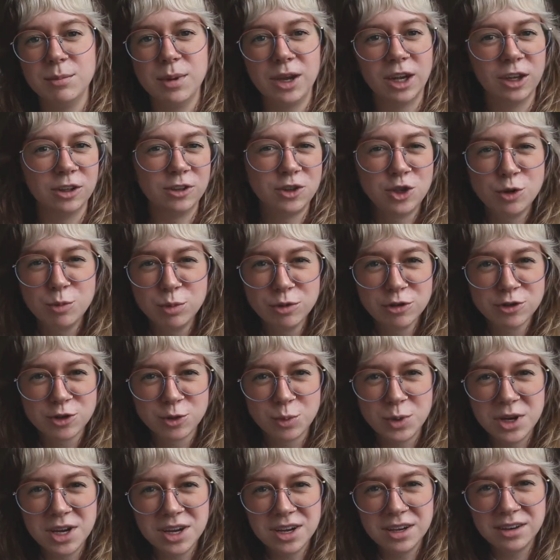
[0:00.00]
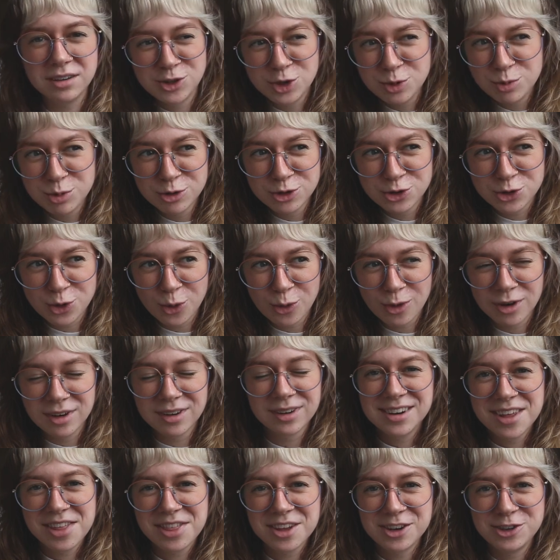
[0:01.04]
Make it super sweet, super
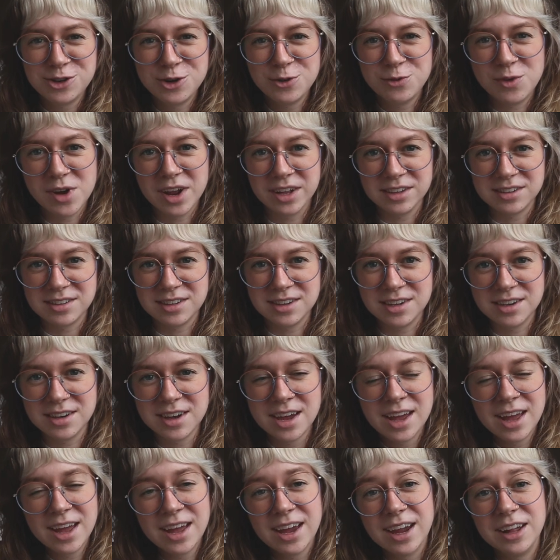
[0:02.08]
short, nothing too fancy.